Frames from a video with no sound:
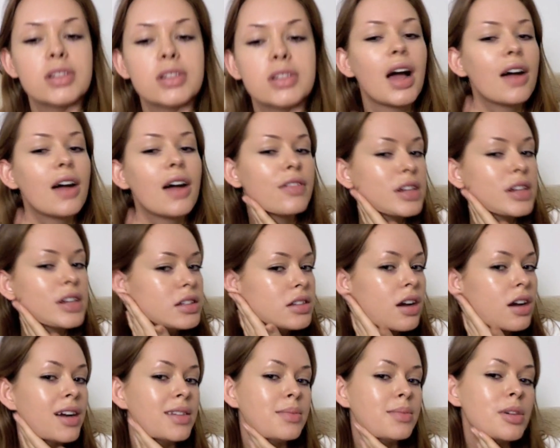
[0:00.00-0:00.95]
to have any
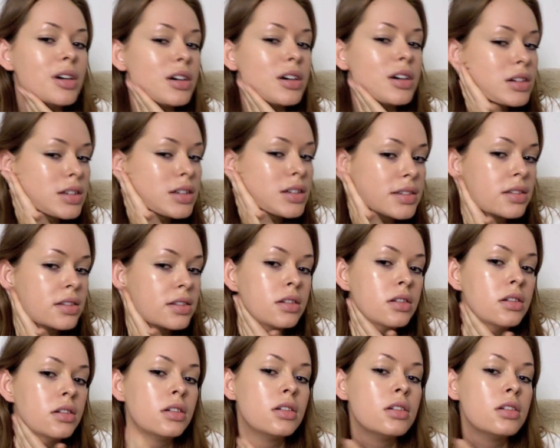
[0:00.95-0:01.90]
tide marks.
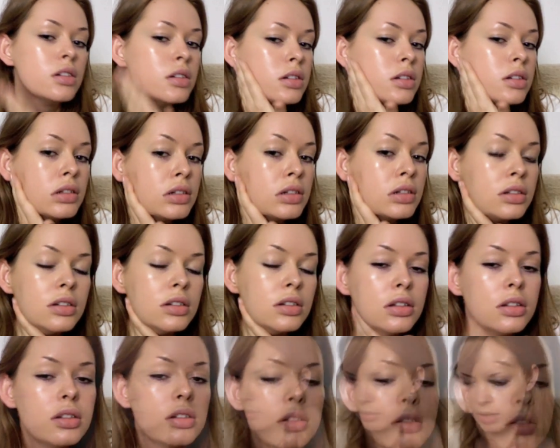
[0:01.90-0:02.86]

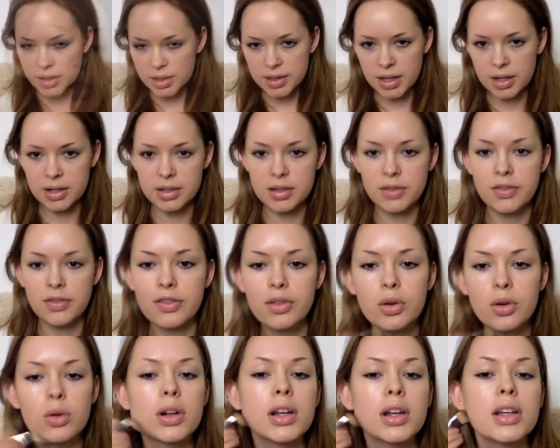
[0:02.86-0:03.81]
My skin isn't
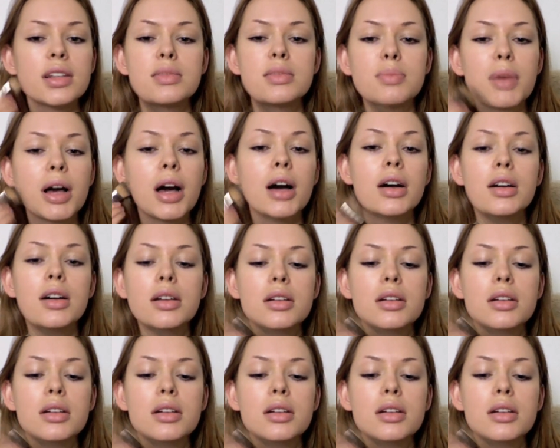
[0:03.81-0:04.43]
flawless, but